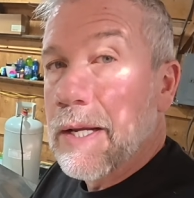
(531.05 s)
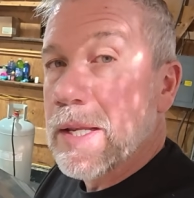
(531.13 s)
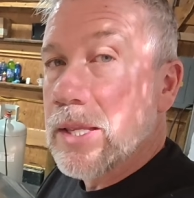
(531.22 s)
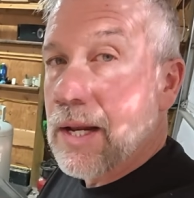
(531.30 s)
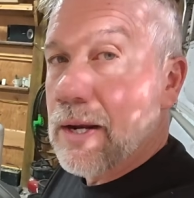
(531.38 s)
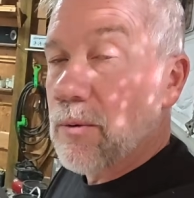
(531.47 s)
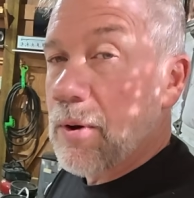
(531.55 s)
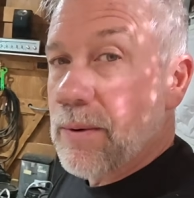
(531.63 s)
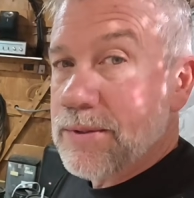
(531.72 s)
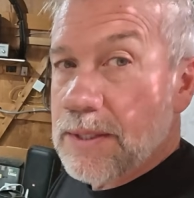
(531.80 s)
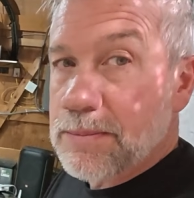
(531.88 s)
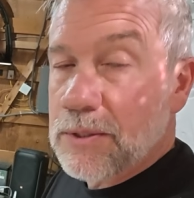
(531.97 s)
I
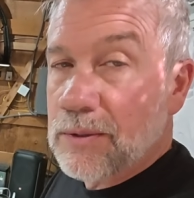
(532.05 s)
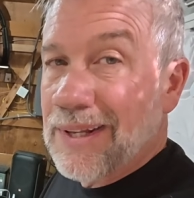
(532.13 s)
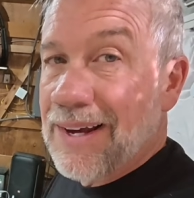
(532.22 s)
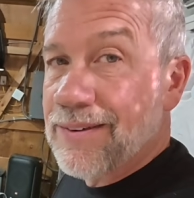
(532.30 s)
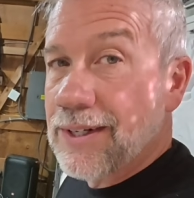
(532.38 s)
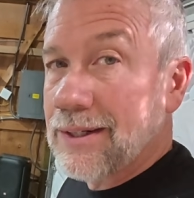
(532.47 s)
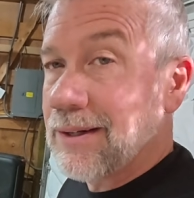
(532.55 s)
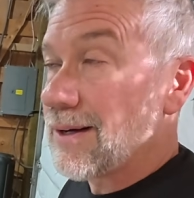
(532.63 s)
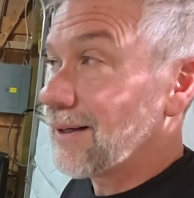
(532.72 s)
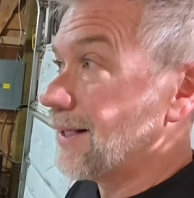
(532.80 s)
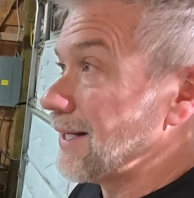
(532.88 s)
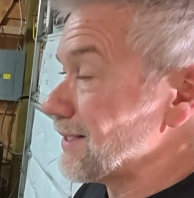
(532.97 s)
was up till 11
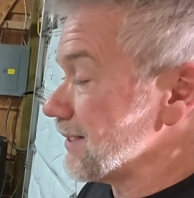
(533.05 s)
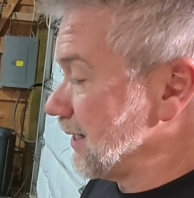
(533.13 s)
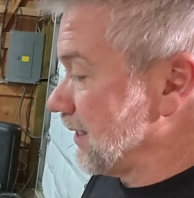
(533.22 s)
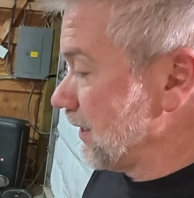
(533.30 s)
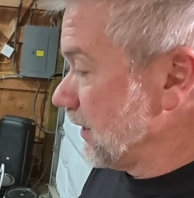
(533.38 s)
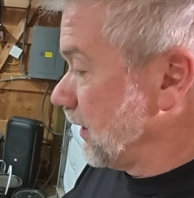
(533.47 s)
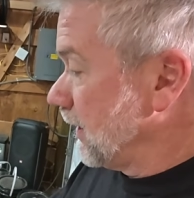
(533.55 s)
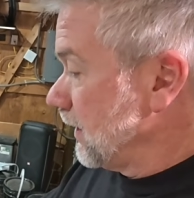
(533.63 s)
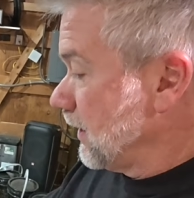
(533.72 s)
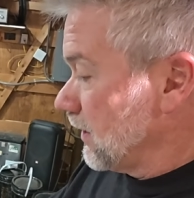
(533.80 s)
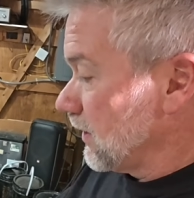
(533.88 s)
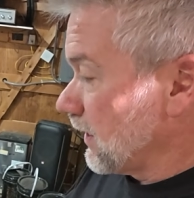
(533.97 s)
o'clock last night
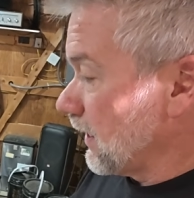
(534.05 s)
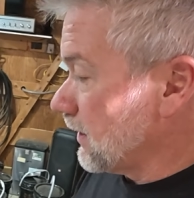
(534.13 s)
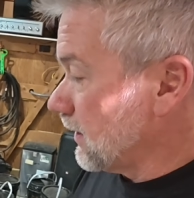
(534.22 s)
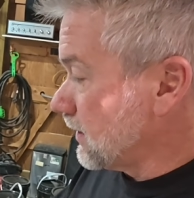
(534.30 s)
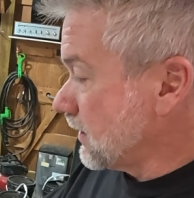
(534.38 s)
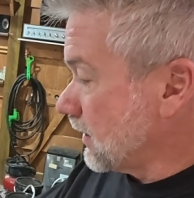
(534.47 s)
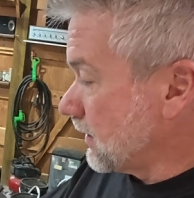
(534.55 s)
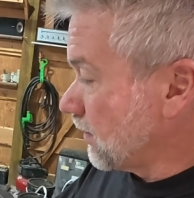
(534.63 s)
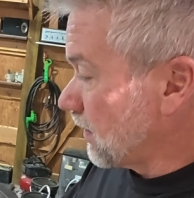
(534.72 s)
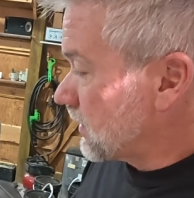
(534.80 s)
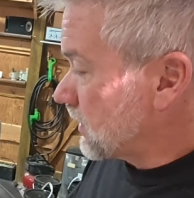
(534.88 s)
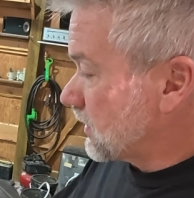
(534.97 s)
getting it done.
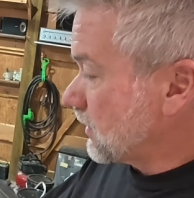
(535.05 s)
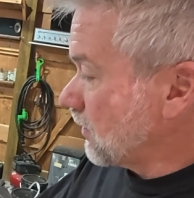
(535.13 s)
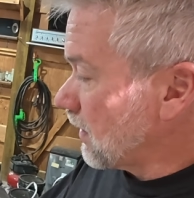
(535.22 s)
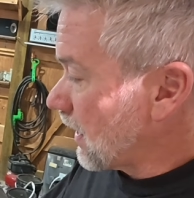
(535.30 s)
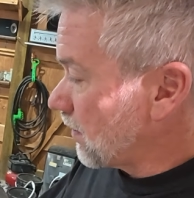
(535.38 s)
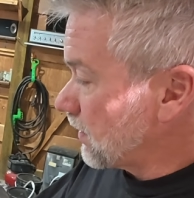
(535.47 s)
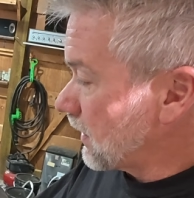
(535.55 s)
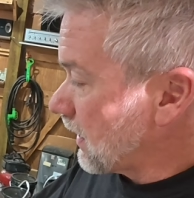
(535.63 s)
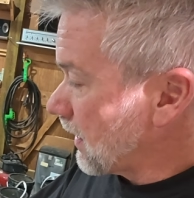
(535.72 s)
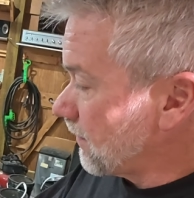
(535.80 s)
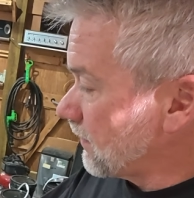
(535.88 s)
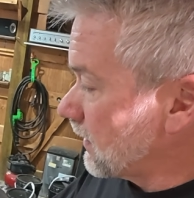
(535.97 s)
I'm so happy to
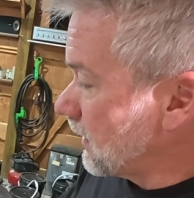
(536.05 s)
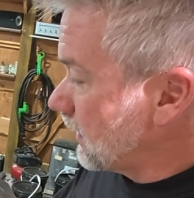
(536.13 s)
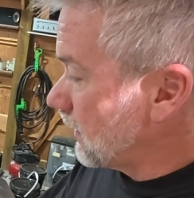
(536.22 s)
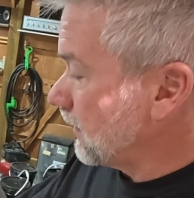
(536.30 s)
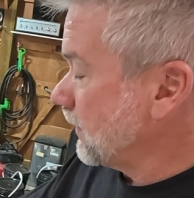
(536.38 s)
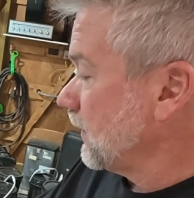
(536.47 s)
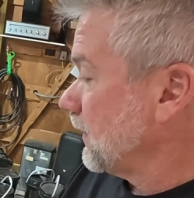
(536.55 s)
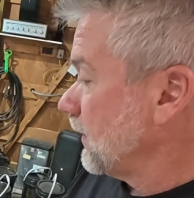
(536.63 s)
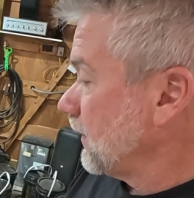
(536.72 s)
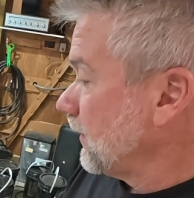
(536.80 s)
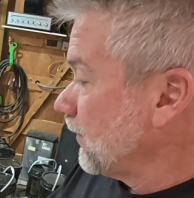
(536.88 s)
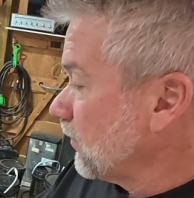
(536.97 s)
have it
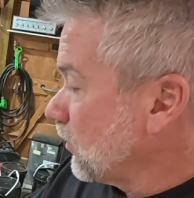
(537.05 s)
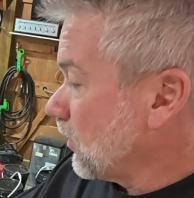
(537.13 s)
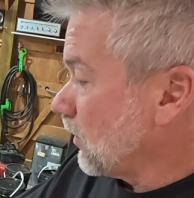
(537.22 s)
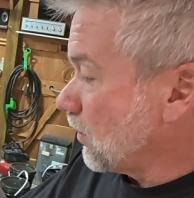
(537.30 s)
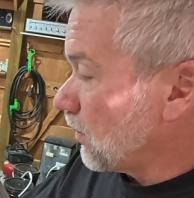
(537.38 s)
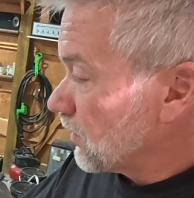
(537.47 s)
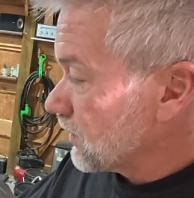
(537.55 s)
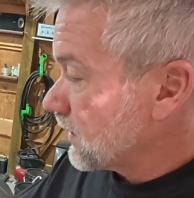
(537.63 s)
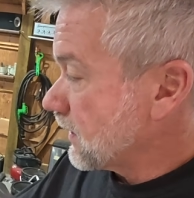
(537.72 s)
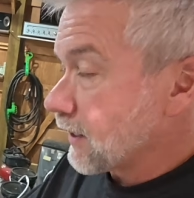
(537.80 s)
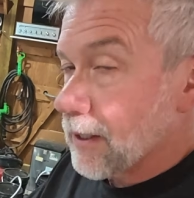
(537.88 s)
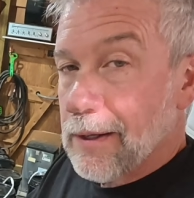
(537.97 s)
almost
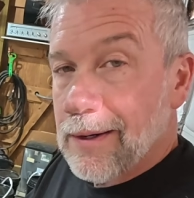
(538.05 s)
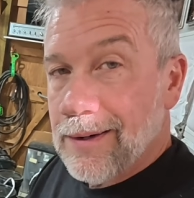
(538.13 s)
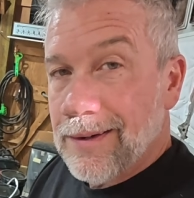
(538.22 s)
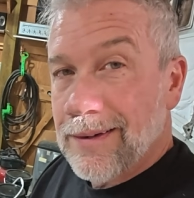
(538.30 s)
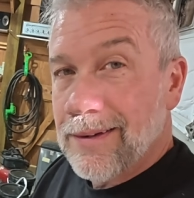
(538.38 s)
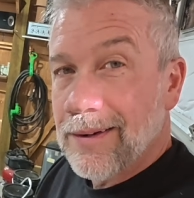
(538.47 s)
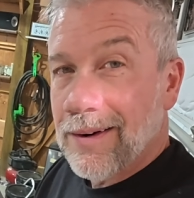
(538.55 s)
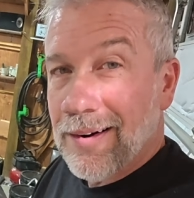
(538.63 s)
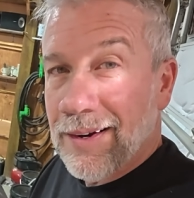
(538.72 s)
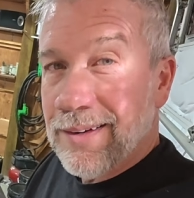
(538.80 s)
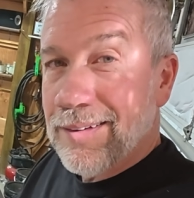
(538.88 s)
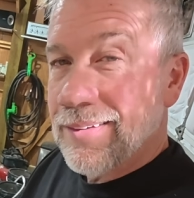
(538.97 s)
there. All
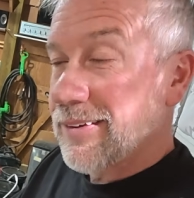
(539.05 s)
right.